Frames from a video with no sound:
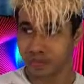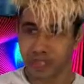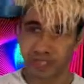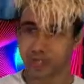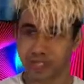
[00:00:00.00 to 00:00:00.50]

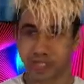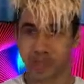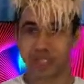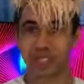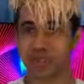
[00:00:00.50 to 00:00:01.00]
let's all just
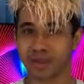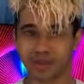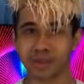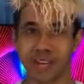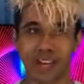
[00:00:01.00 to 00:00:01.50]
switch to
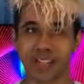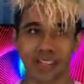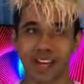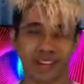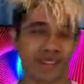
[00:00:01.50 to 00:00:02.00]
Linux,
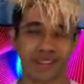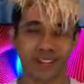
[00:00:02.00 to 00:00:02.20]
you know.